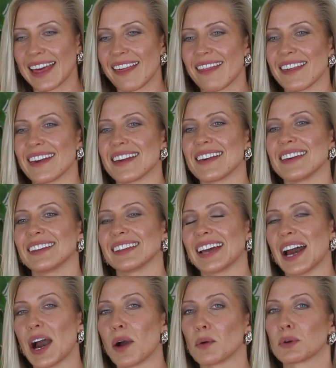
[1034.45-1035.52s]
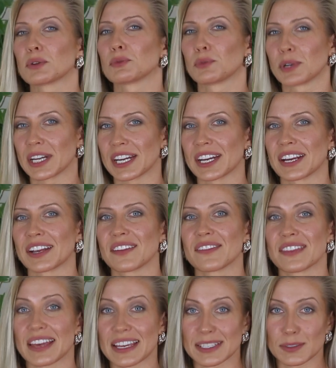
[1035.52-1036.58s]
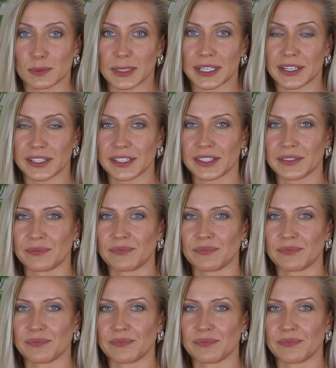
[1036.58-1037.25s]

then I would wear a sweater